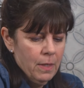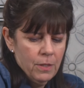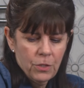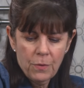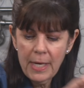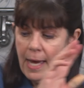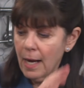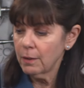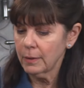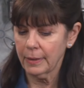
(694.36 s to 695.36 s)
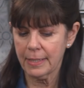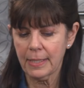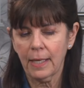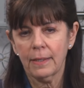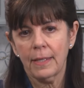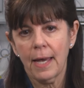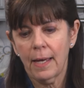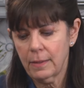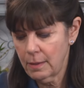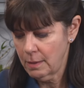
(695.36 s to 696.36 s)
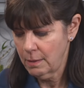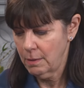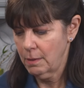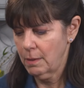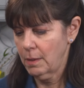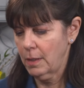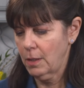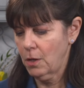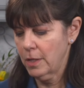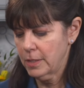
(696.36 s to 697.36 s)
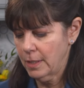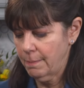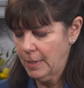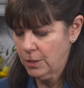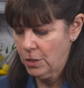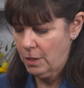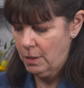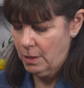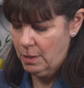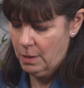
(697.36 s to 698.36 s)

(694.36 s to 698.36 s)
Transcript: So now let's get that onto the mixer